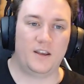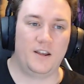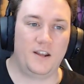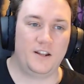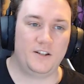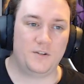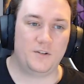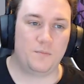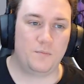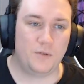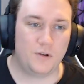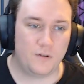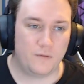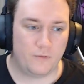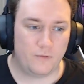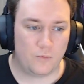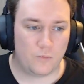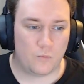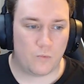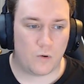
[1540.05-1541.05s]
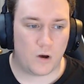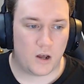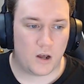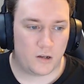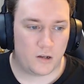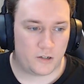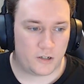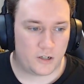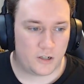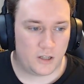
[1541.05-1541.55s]
It's a bit of a
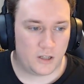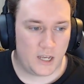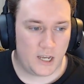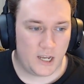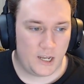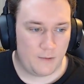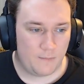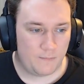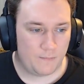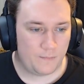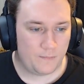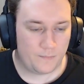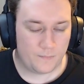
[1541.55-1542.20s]
wild claim